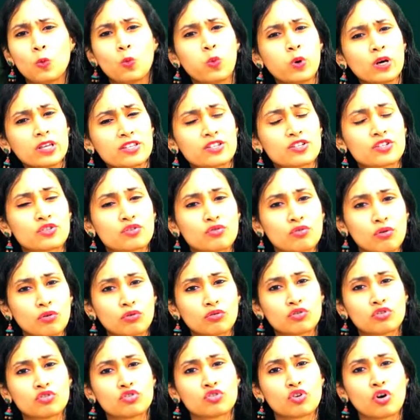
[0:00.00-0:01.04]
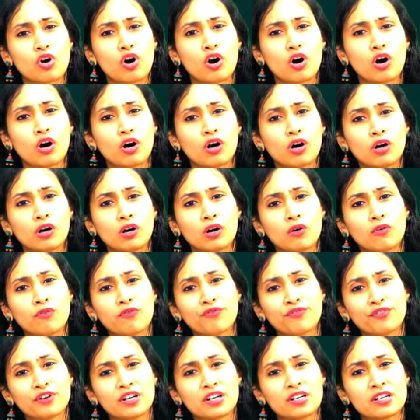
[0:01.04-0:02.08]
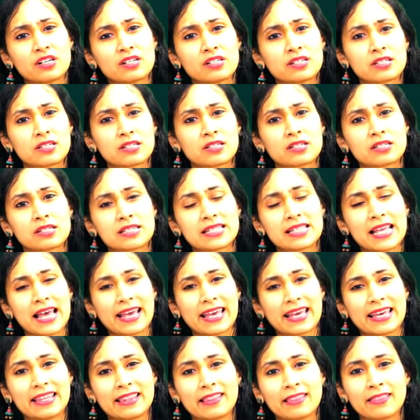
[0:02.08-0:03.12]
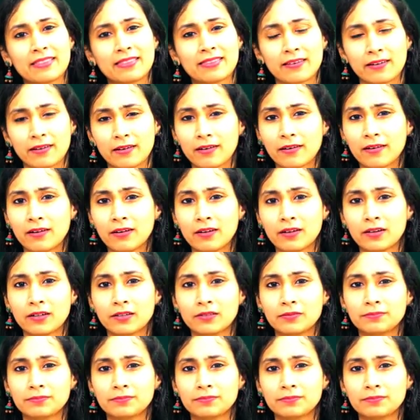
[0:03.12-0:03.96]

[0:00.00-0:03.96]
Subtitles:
Which stroke to draw first, second, third?